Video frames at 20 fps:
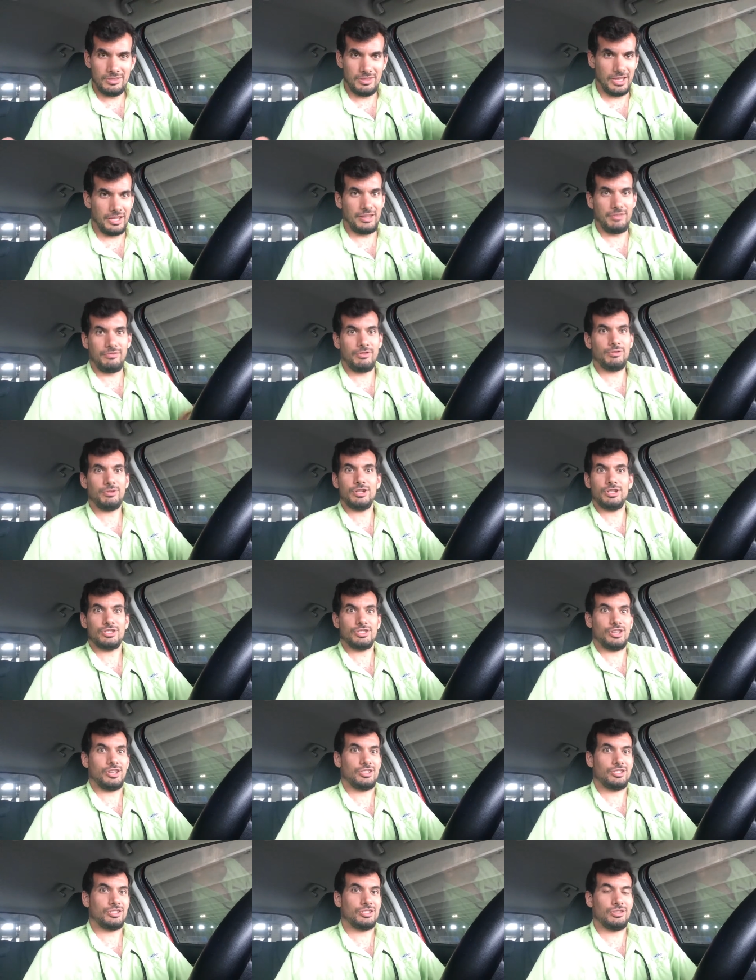Like if you
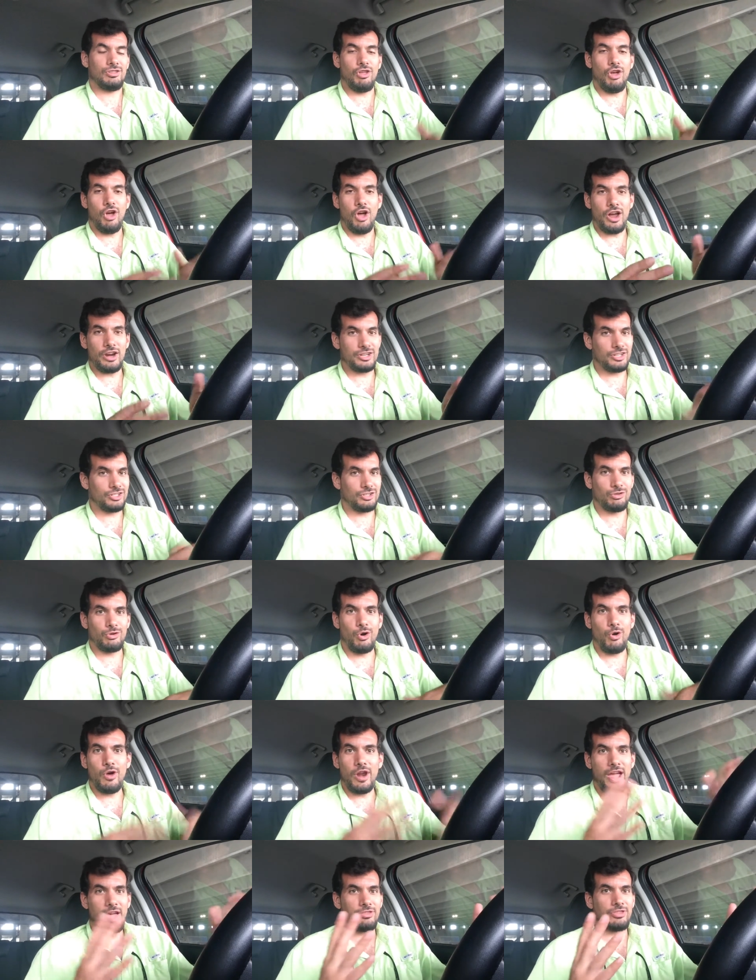just slosh,
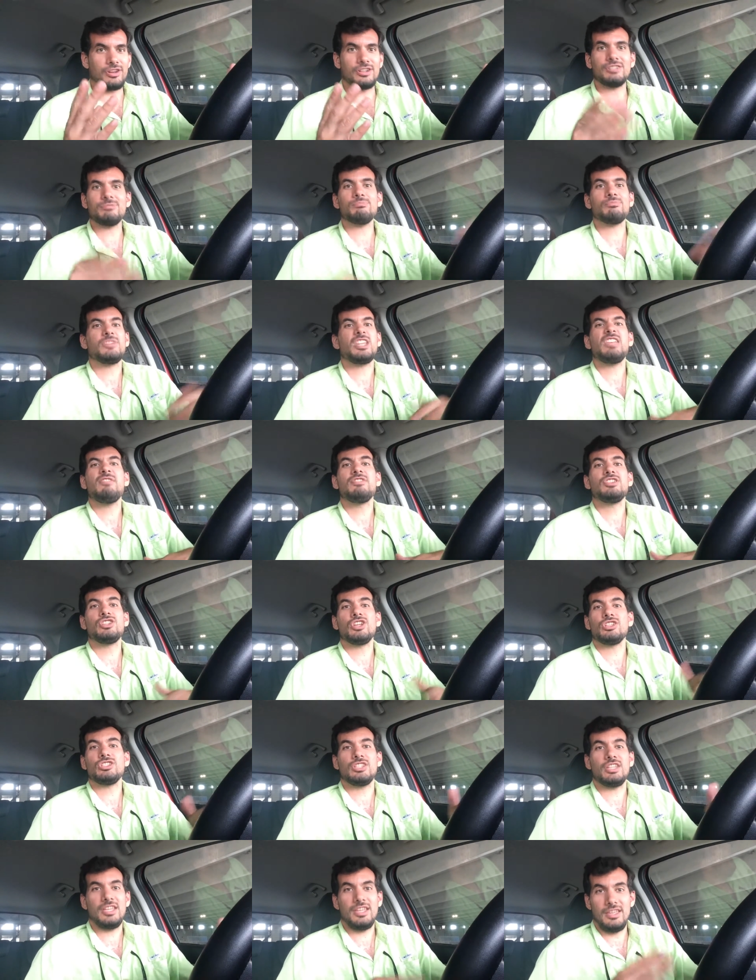throw it out there, even
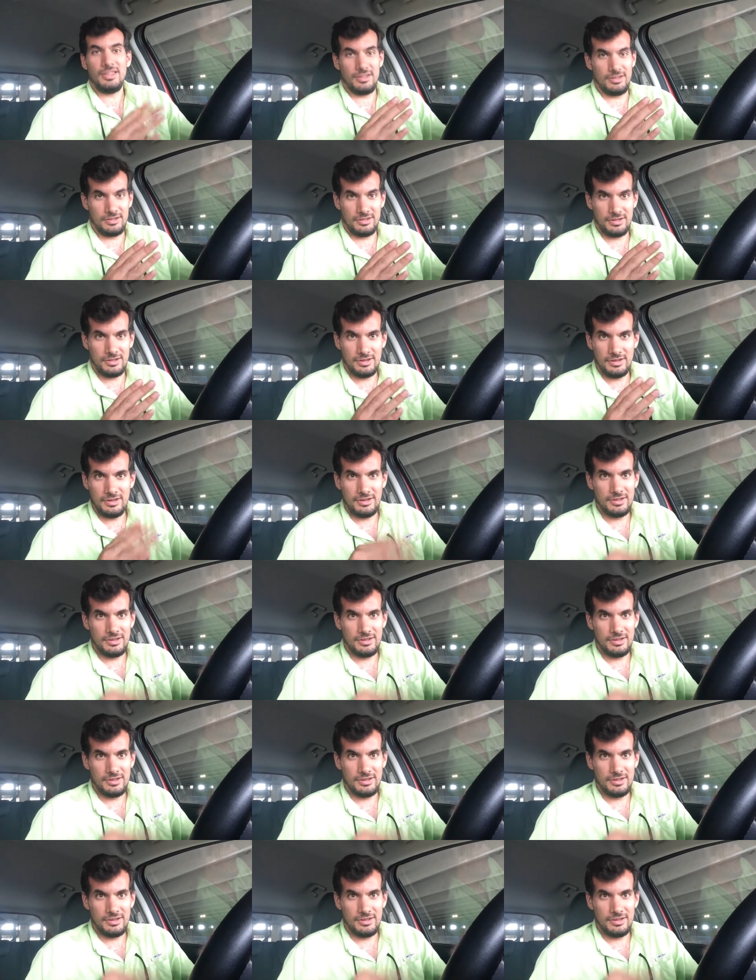just to ink,